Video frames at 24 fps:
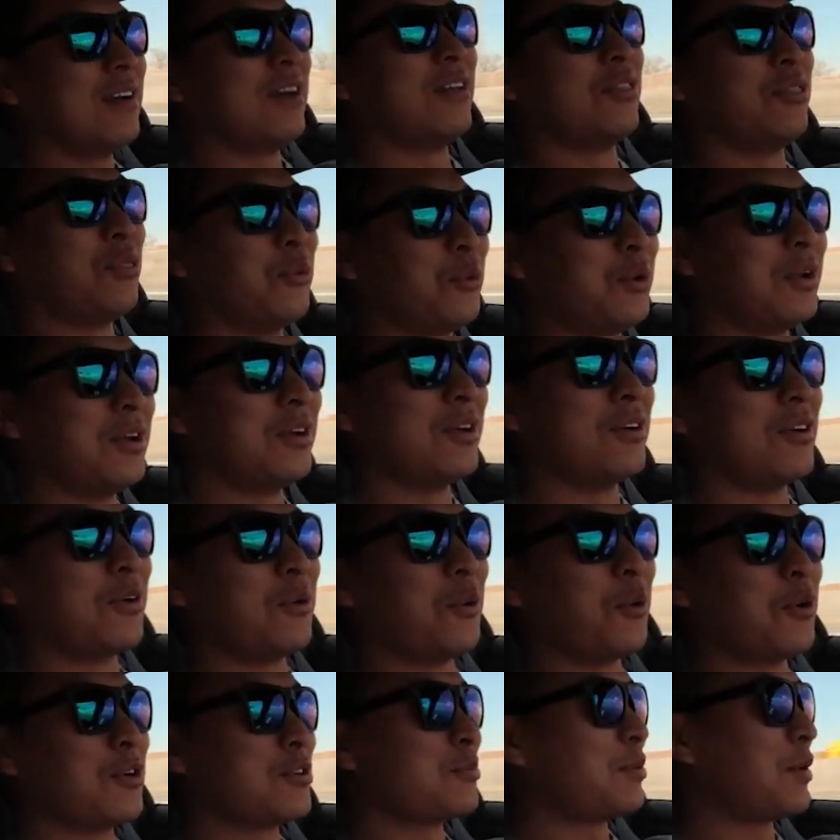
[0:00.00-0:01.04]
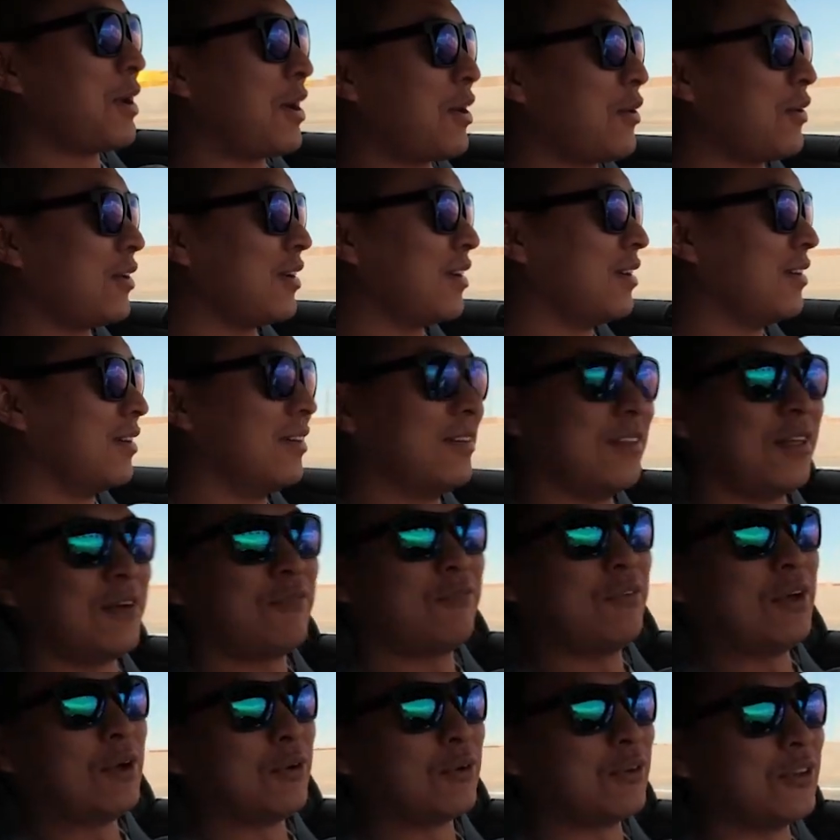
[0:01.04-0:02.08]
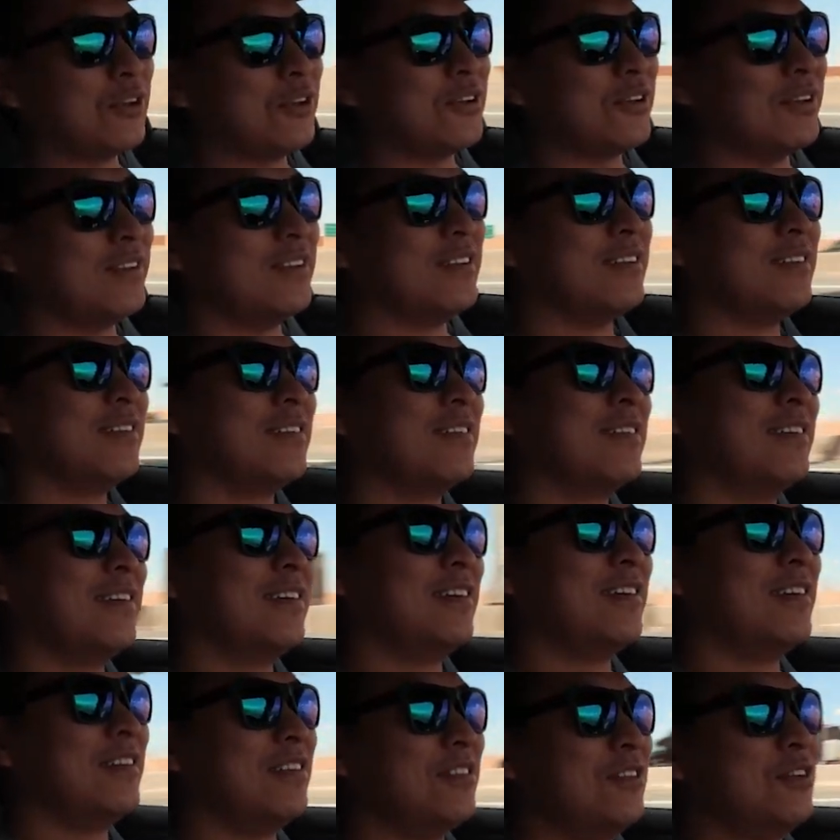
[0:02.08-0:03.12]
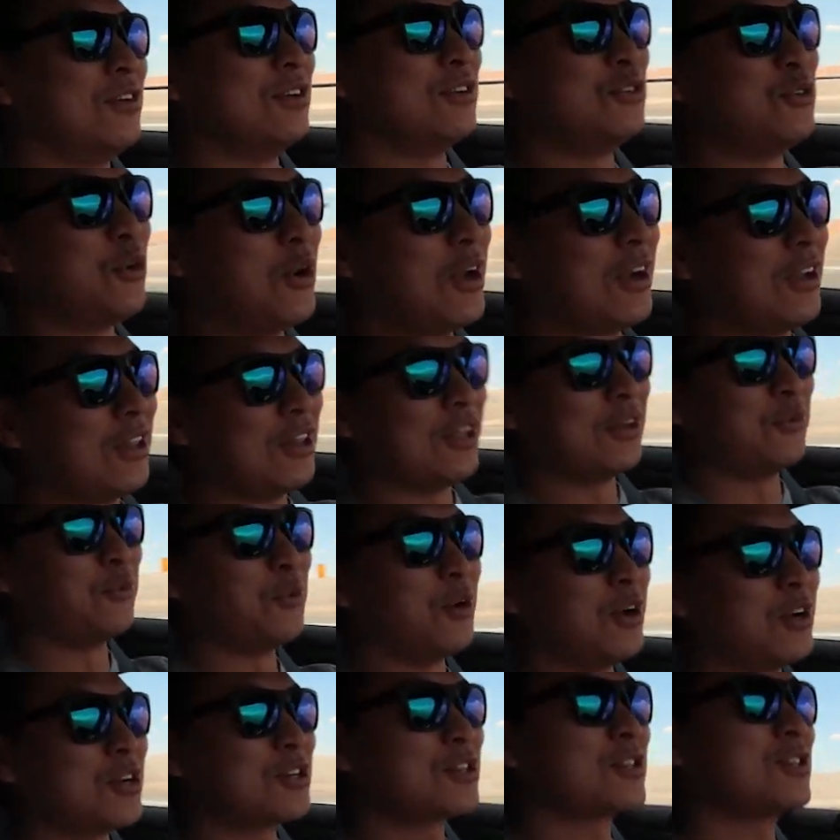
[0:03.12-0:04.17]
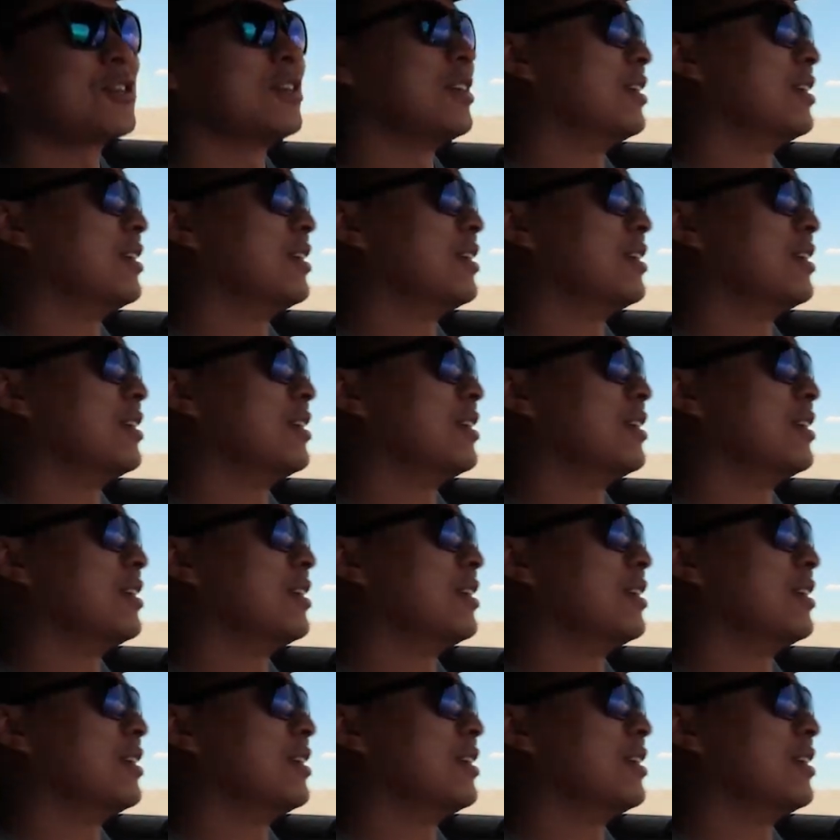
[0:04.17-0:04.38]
and 300 horsepower. That felt good. The adrenaline rush is